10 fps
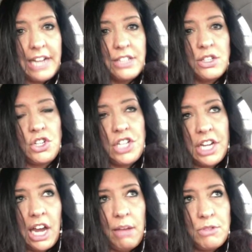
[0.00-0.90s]
And so she
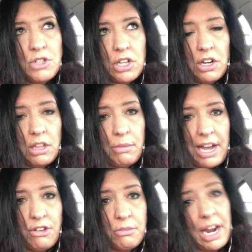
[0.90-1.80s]
got up to go to the
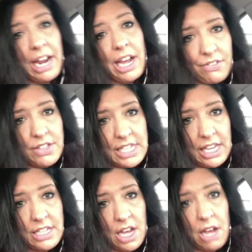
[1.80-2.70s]
bathroom, and I got off the
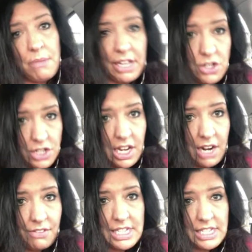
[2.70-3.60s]
seesaw because she got
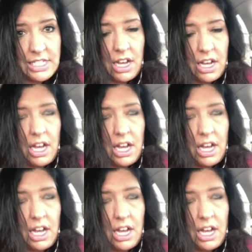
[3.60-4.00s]
off the seesaw.